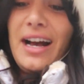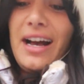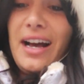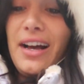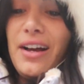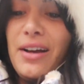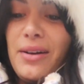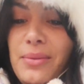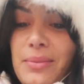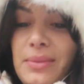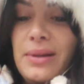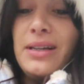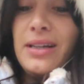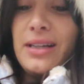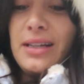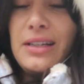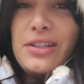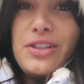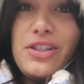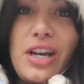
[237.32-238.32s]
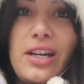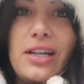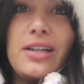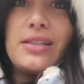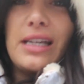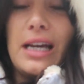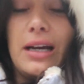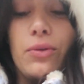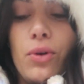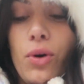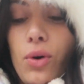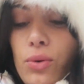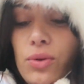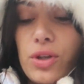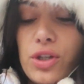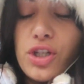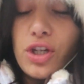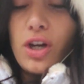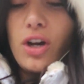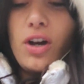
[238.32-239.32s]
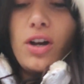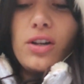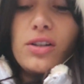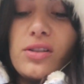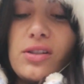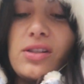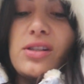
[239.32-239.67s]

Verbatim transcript: Um, turned down all the shots.